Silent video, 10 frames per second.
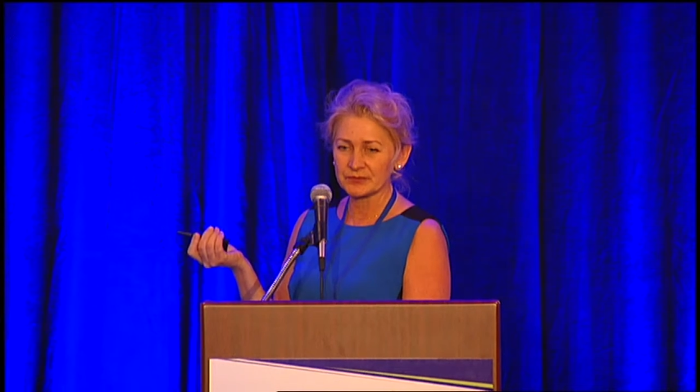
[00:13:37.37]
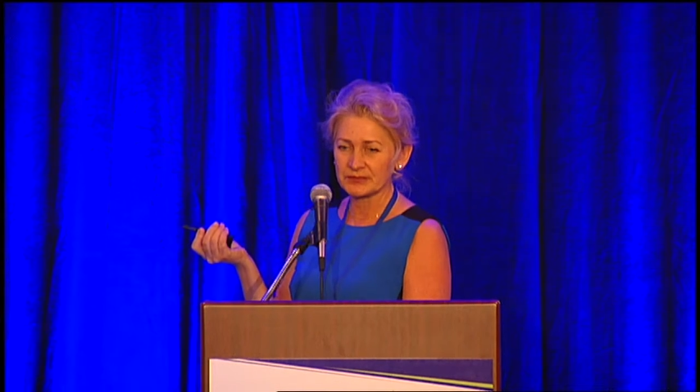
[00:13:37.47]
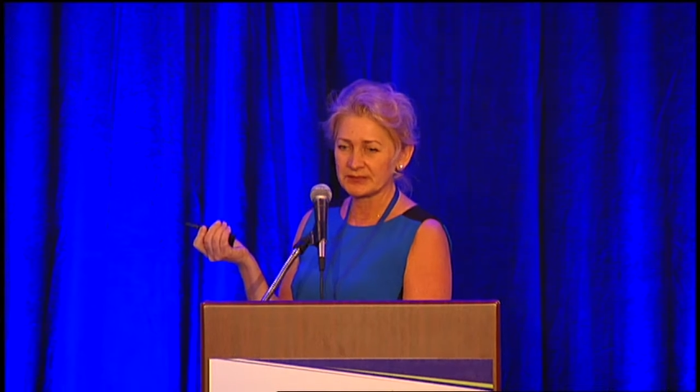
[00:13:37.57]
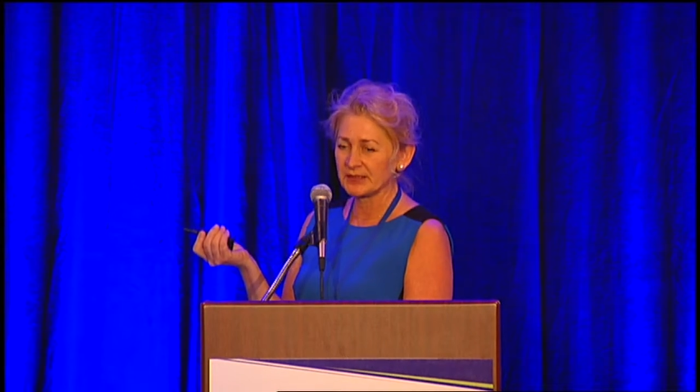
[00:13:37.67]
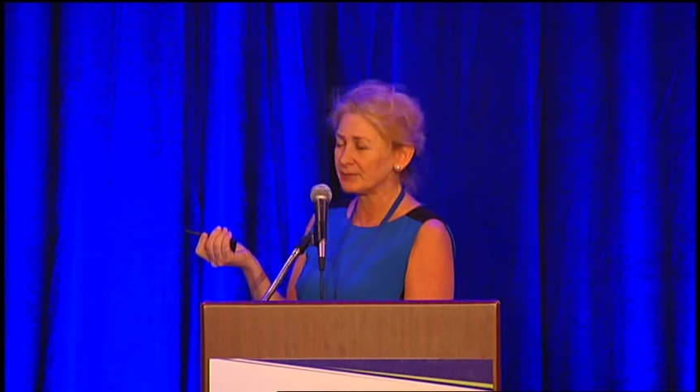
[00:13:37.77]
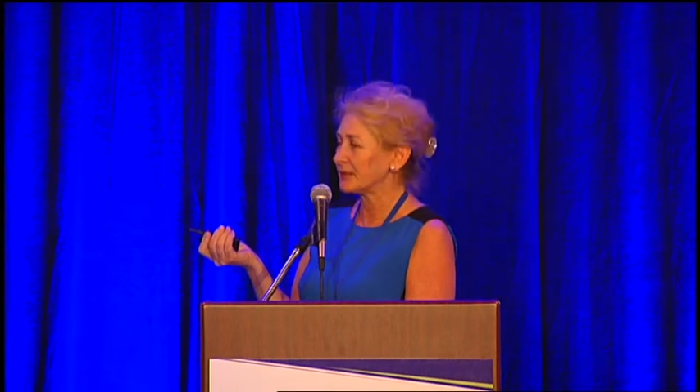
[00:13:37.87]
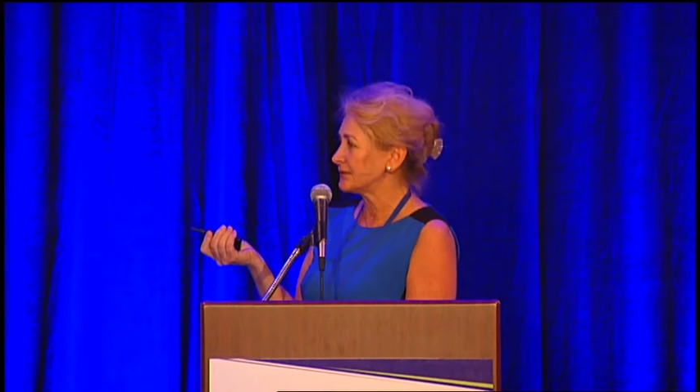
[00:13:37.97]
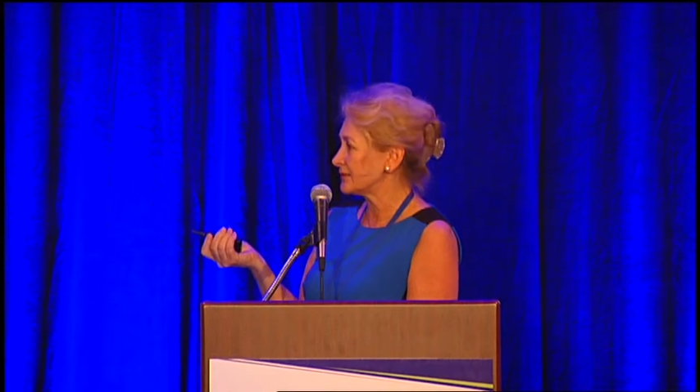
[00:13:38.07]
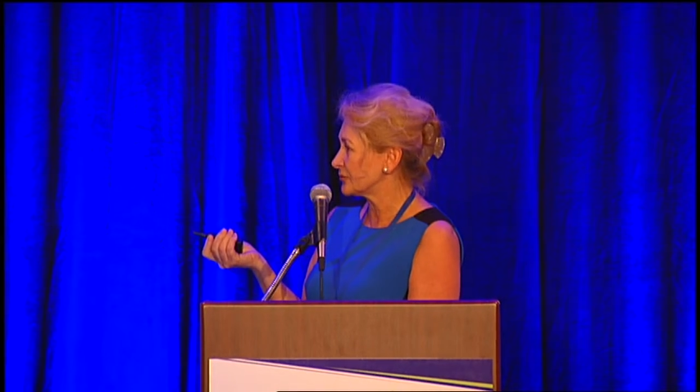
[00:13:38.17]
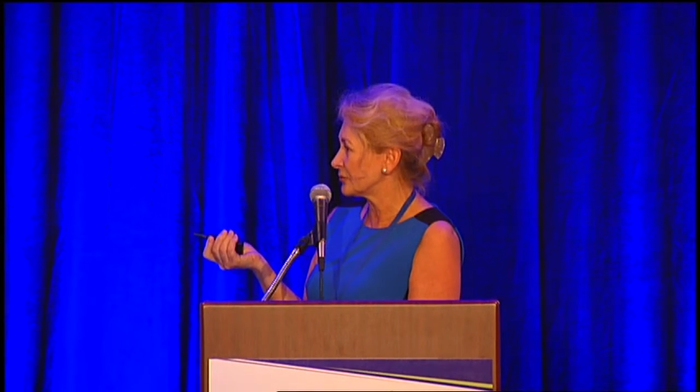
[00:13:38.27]
the DNA
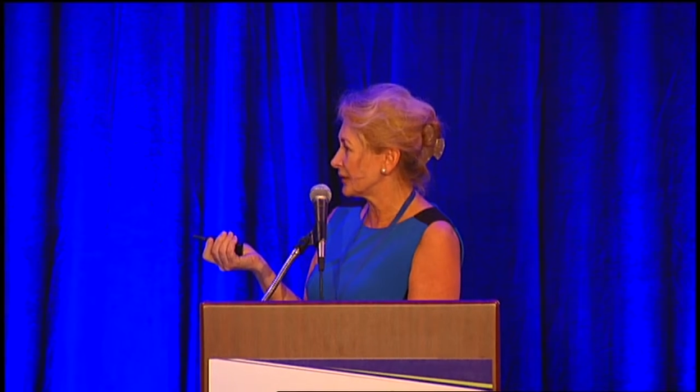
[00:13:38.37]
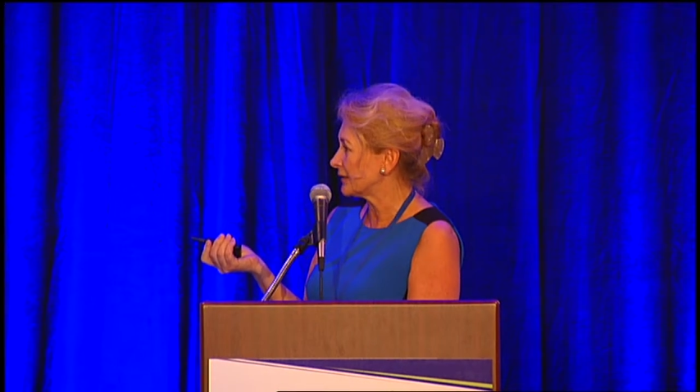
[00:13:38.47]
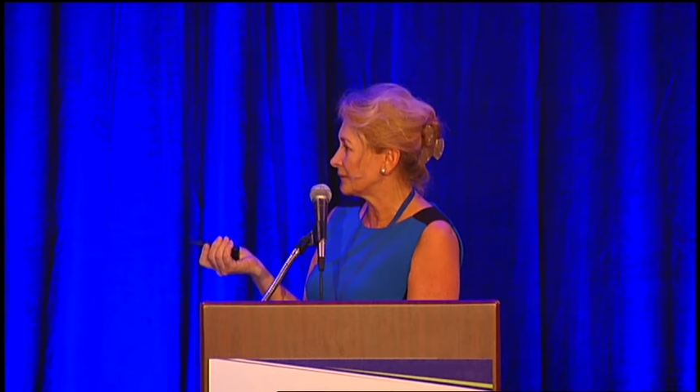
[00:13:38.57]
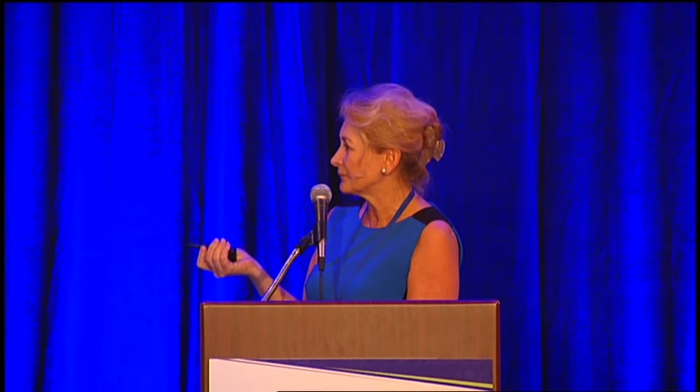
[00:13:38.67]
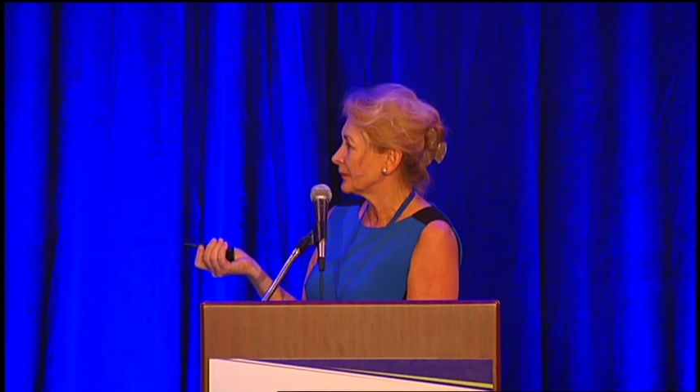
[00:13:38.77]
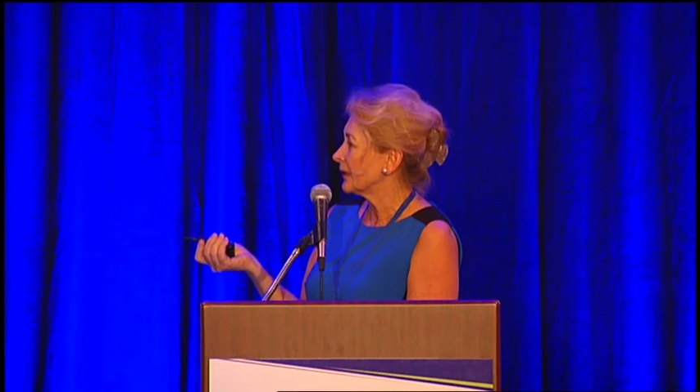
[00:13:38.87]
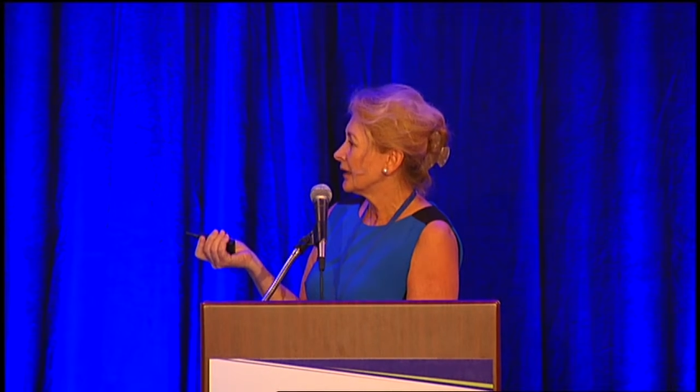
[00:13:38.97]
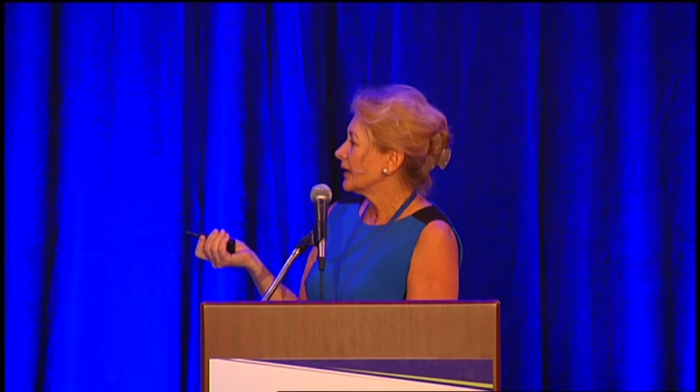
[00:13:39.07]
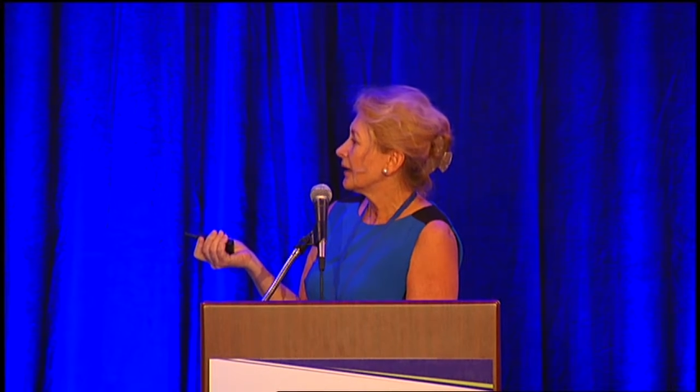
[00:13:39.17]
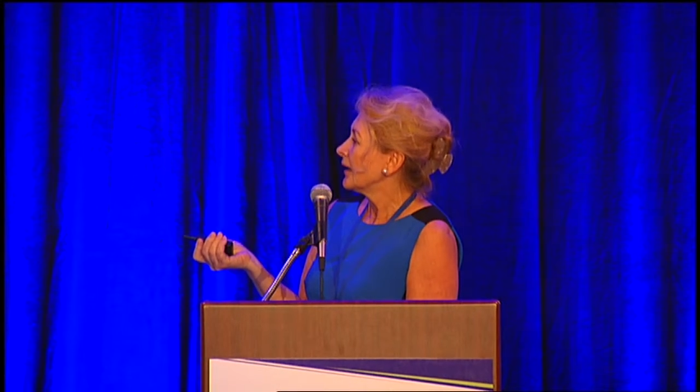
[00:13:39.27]
binding domain.
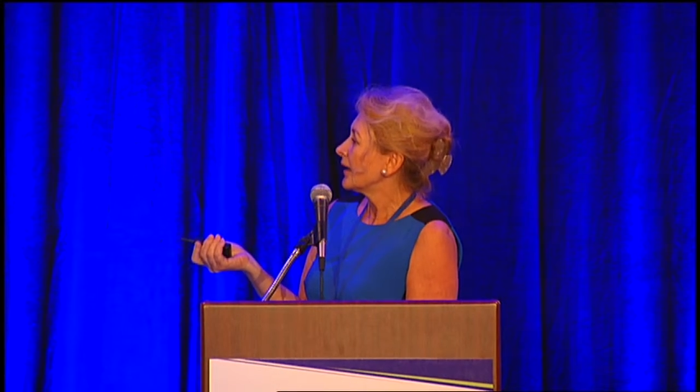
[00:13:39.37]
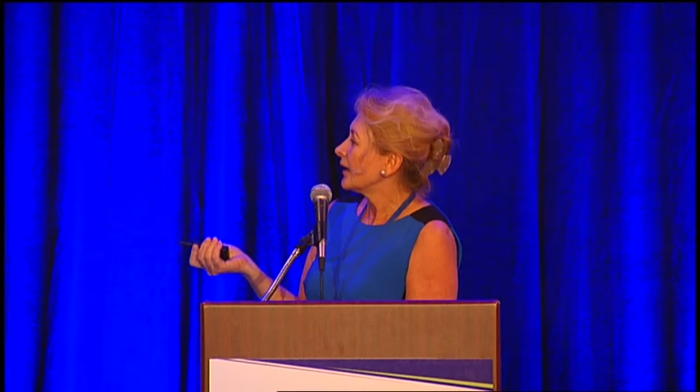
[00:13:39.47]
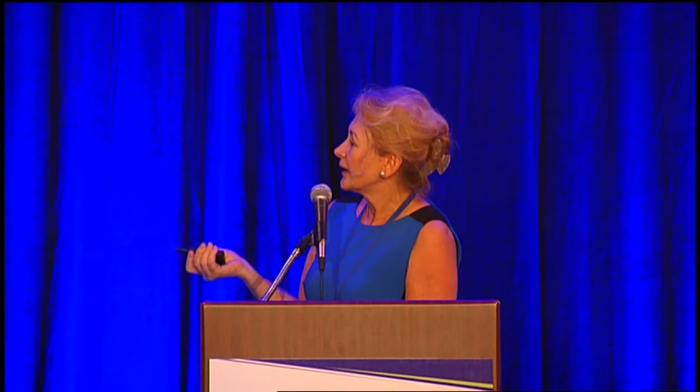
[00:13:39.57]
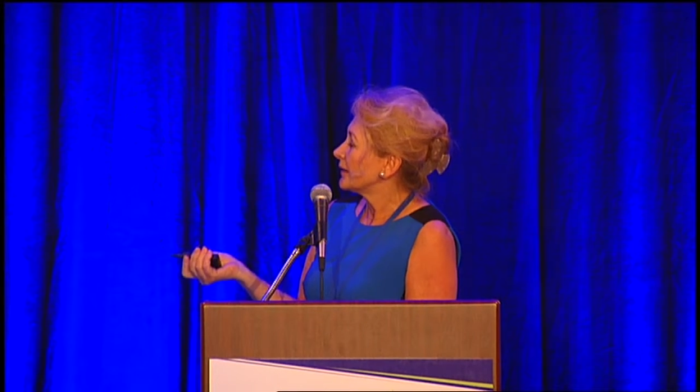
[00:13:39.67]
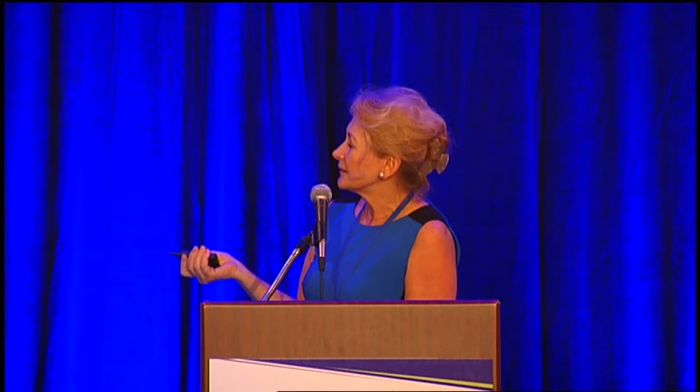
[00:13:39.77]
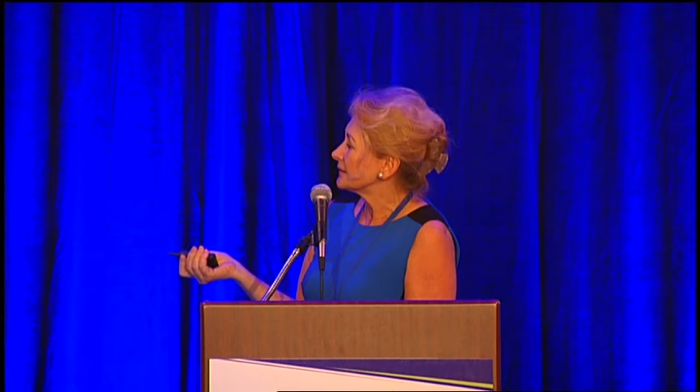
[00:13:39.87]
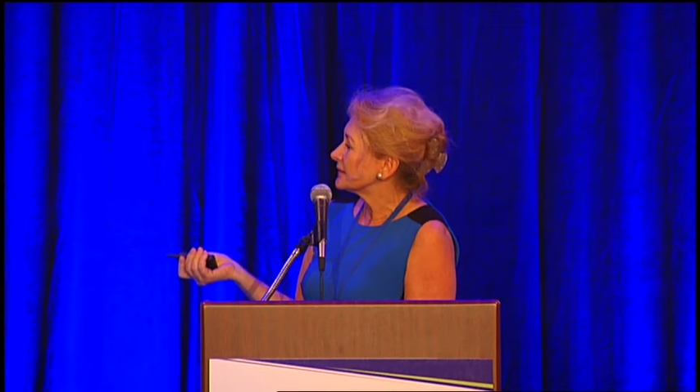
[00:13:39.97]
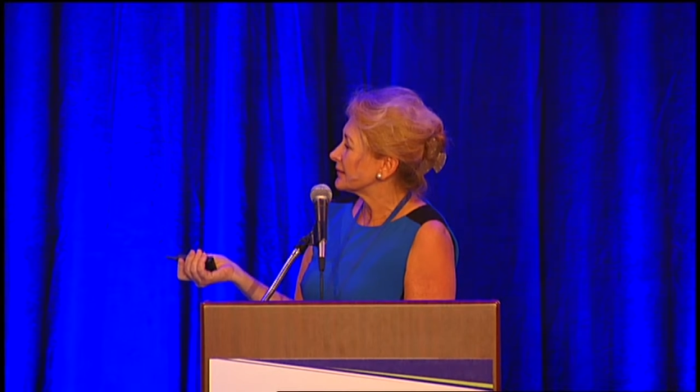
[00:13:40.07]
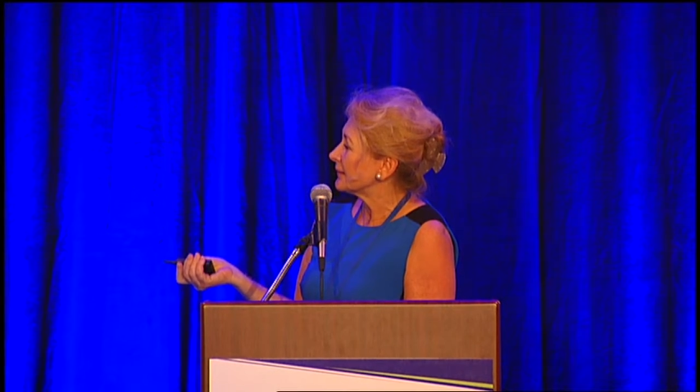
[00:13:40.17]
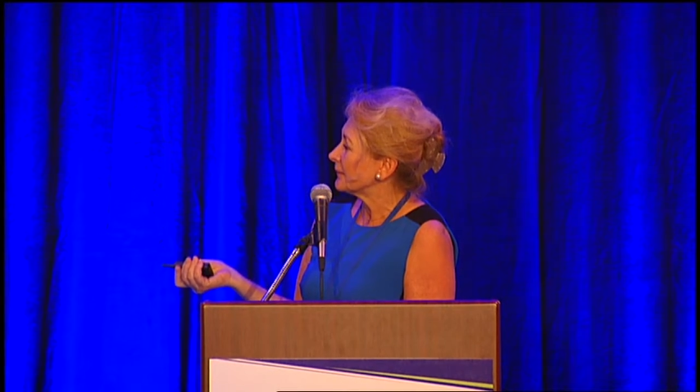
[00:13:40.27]

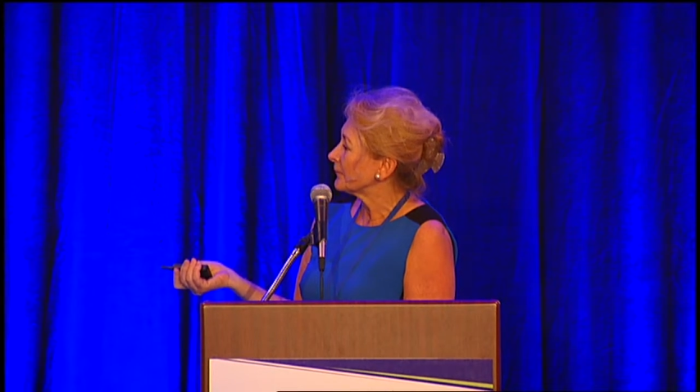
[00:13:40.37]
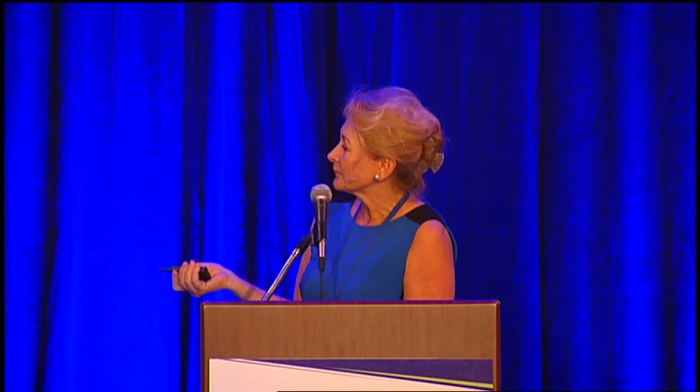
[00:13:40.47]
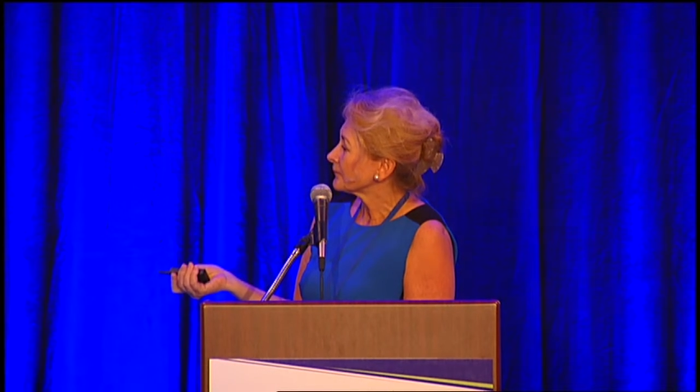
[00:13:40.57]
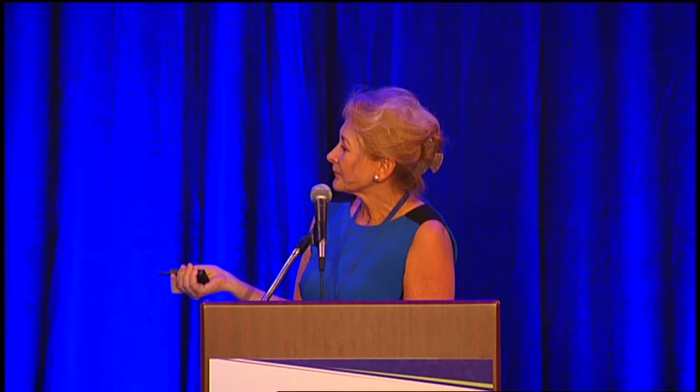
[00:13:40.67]
And